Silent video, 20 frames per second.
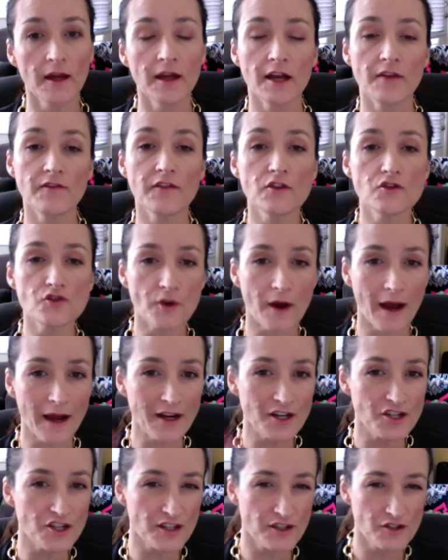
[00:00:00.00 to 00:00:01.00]
If you try to
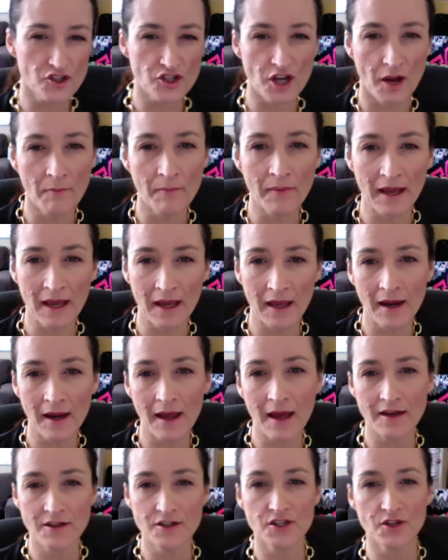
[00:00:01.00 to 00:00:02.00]
just jump in
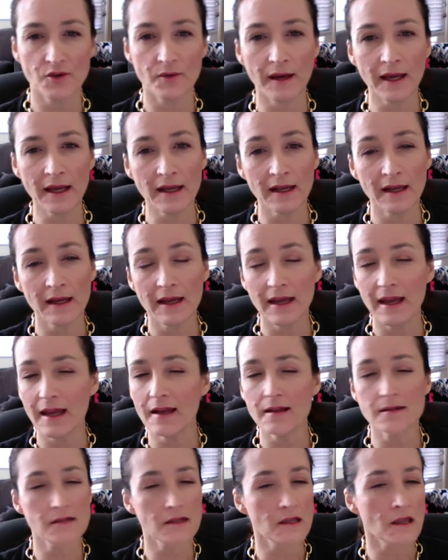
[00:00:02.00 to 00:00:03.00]
and do it, it
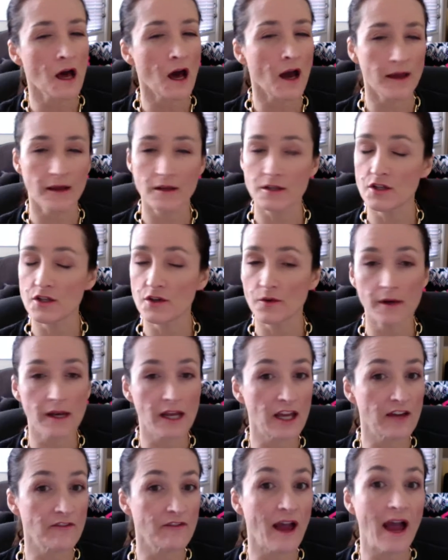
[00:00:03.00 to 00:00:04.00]
is not
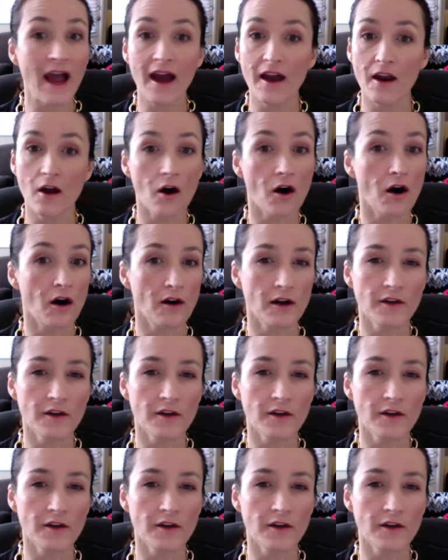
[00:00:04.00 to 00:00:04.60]
intuitive at all.